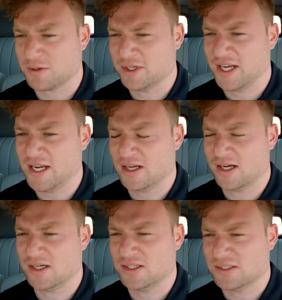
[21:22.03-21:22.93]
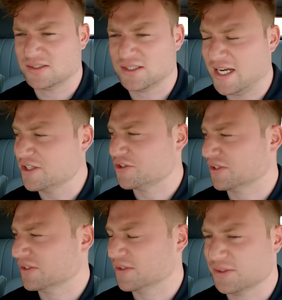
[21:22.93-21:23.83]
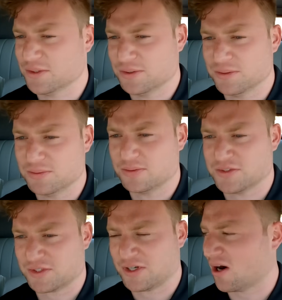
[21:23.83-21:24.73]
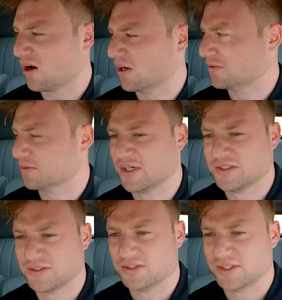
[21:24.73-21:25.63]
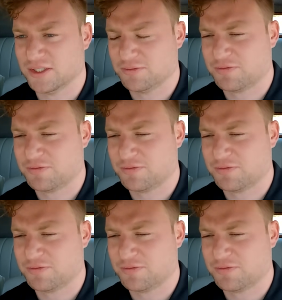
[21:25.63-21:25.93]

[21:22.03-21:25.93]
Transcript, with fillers: from an a uh, agent who yeah. was a car hunter, basically, and he